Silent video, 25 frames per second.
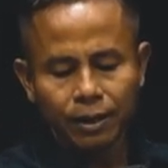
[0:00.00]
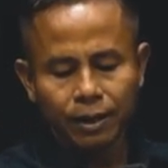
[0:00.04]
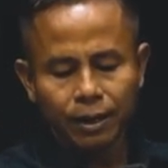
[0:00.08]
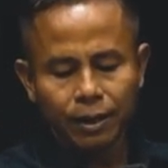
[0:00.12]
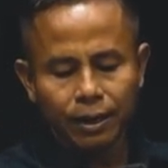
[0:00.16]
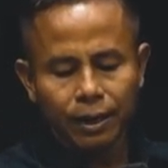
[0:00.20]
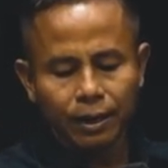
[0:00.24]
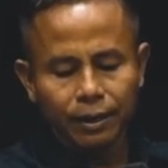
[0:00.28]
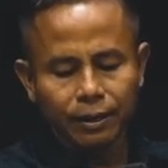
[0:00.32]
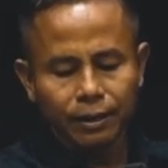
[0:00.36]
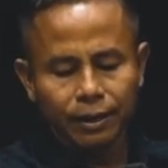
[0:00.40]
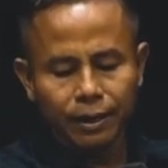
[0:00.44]

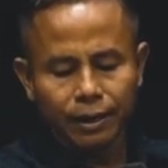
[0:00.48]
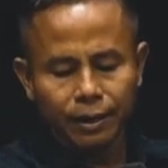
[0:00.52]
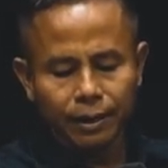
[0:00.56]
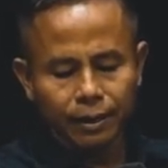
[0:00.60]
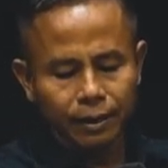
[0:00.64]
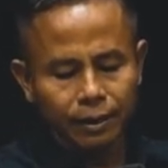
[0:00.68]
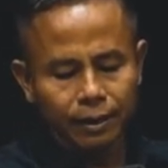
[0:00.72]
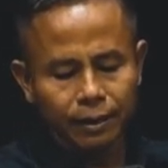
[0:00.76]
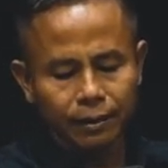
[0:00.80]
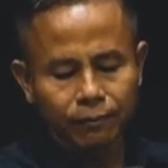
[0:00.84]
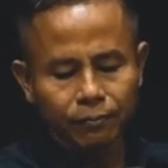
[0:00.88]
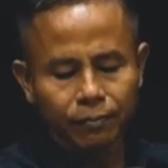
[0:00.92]
And
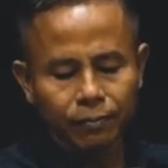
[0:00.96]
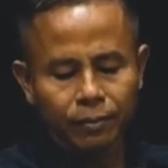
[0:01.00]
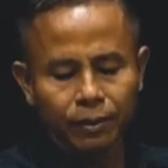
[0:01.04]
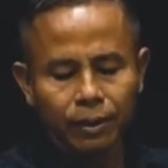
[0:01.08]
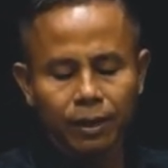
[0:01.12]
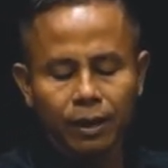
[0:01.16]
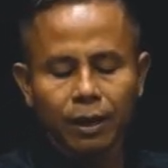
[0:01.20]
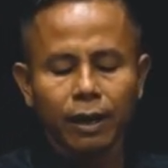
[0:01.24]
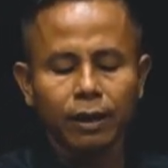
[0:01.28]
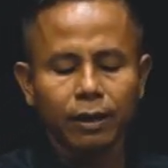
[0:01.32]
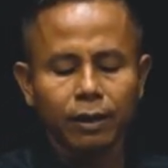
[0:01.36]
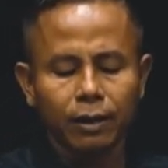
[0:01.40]
they,
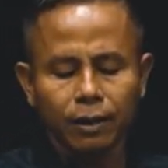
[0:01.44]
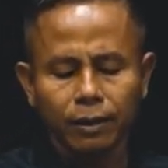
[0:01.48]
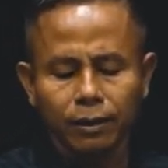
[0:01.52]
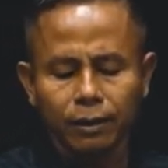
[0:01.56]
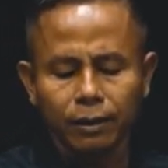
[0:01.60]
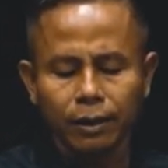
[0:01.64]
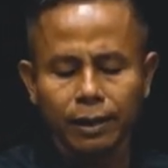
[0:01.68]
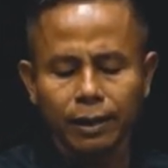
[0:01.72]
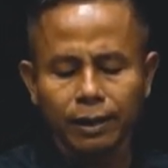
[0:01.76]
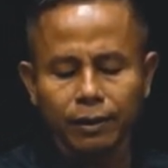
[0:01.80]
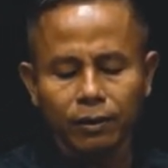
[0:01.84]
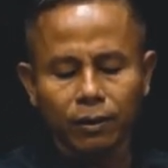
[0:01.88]
and
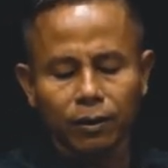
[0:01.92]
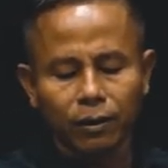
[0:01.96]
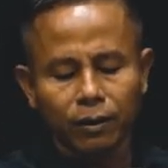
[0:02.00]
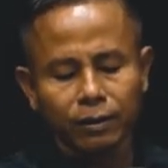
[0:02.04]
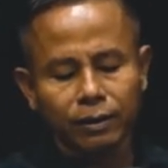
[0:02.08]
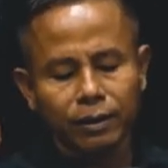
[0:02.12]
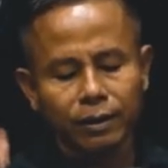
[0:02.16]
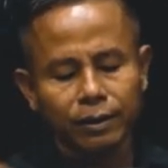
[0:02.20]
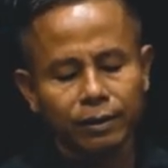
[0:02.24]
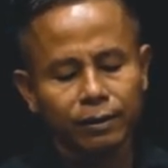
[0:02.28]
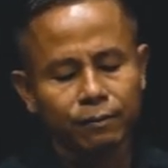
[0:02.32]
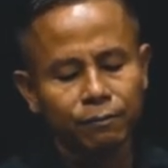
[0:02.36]
later on,
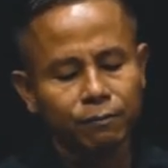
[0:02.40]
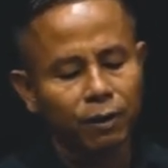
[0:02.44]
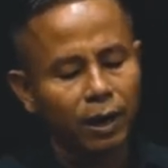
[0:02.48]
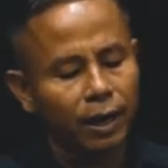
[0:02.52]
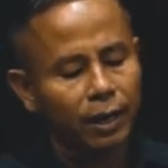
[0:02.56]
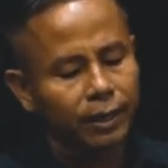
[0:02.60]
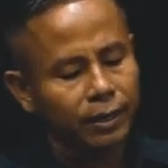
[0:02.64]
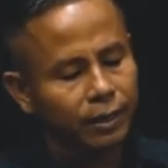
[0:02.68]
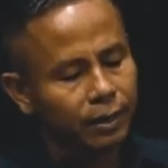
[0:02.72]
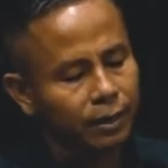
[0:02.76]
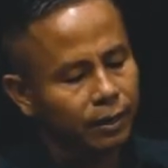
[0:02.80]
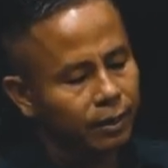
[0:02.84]
they
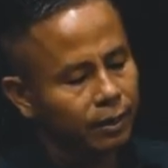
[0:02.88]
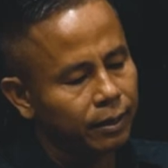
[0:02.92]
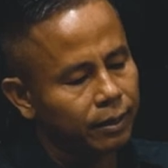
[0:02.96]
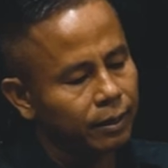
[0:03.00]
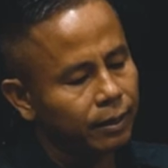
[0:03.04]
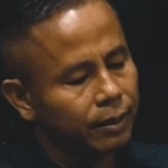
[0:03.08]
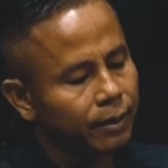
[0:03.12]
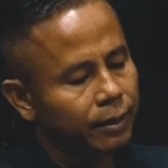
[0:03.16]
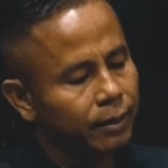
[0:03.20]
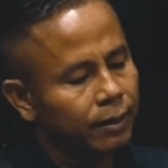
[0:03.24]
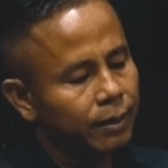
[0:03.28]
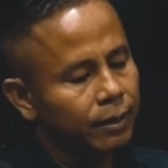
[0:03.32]
divided
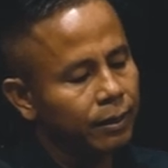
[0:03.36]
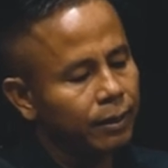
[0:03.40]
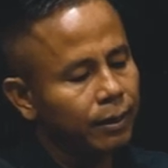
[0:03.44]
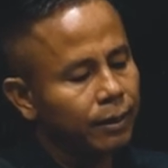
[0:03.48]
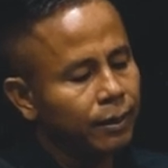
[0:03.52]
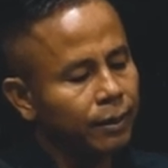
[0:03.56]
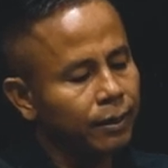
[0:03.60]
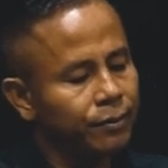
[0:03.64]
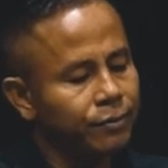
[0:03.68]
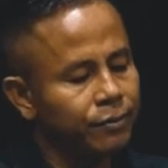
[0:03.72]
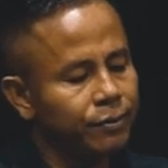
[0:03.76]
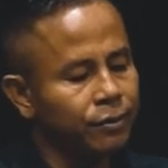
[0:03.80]

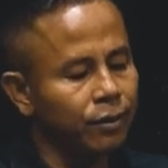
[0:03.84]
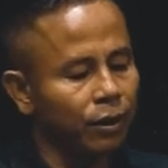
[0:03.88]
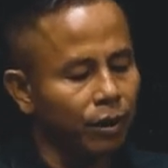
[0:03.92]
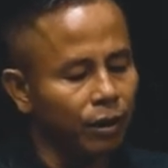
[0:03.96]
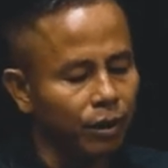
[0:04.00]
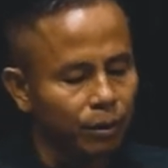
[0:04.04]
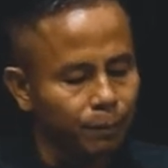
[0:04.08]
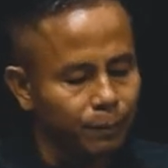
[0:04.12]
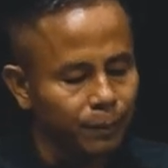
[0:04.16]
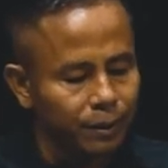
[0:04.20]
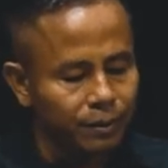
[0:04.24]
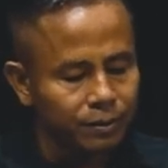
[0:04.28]
his
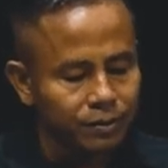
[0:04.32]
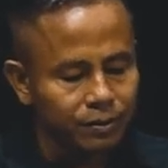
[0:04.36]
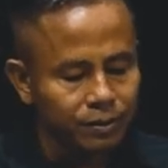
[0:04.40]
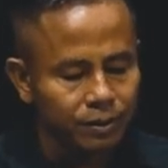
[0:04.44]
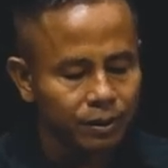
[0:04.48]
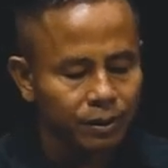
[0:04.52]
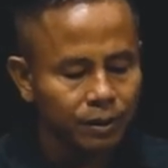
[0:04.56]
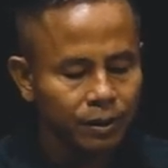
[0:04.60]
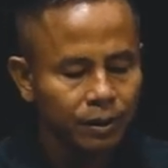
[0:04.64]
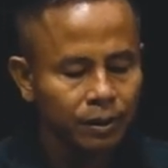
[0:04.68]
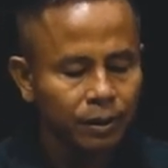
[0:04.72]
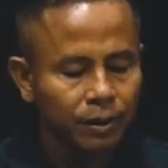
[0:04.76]
garments,
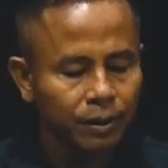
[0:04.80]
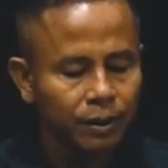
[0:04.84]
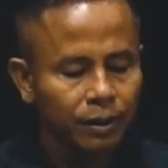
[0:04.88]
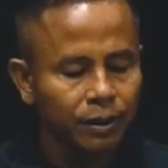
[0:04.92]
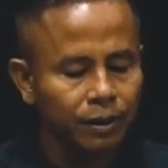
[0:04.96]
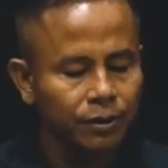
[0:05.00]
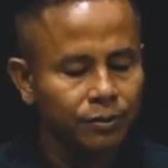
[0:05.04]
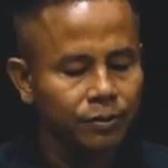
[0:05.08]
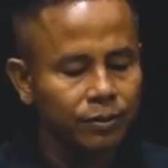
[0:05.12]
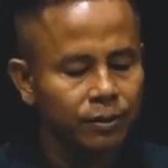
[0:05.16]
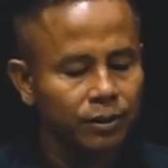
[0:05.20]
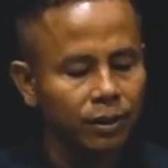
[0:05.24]

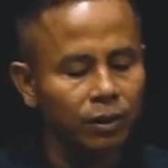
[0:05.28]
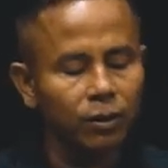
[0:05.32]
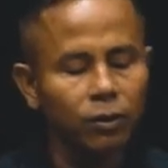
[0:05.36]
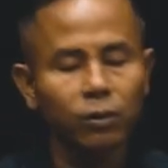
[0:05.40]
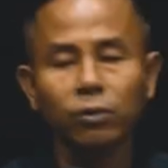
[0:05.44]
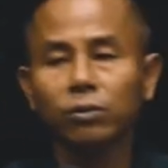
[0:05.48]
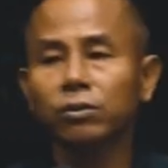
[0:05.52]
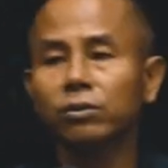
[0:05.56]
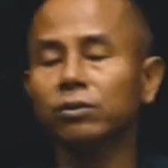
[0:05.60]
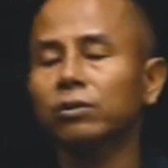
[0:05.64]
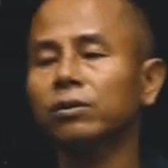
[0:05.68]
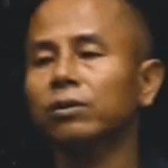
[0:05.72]
his clothes.